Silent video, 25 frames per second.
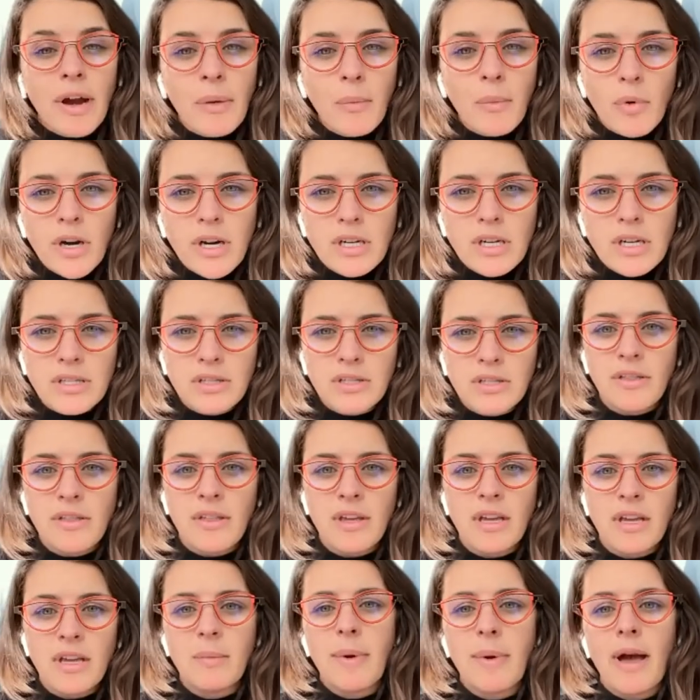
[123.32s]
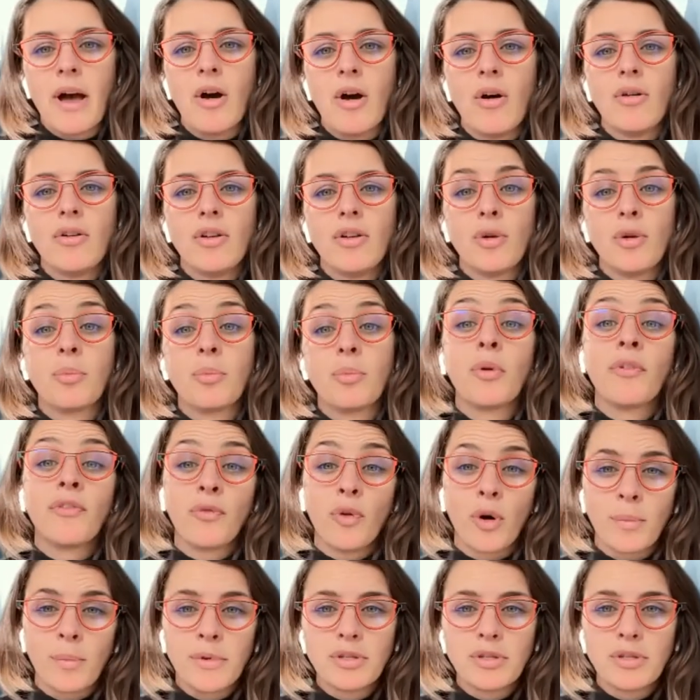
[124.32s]
frameworks to think about your
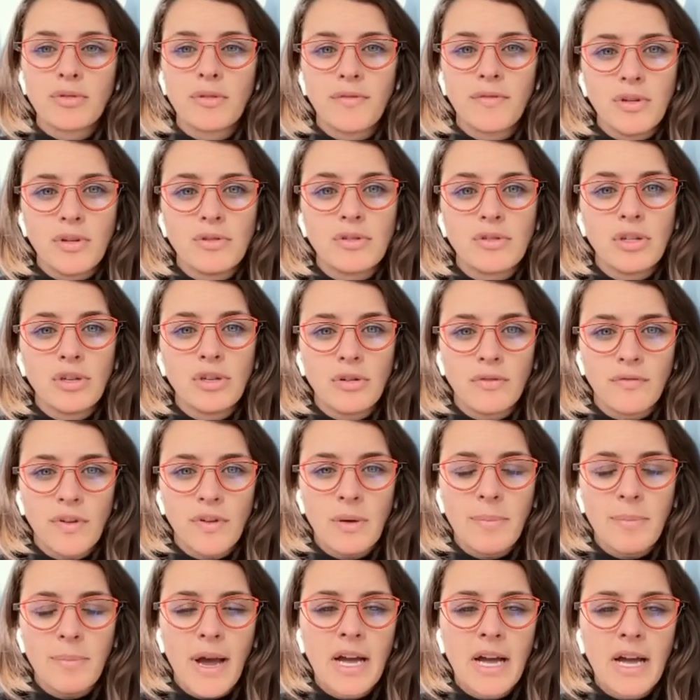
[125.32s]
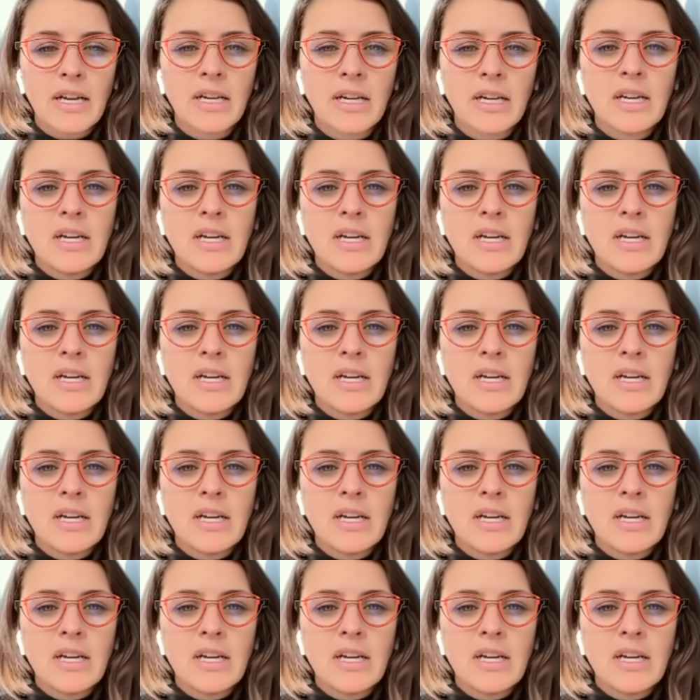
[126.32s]
performance reviews and your feedback.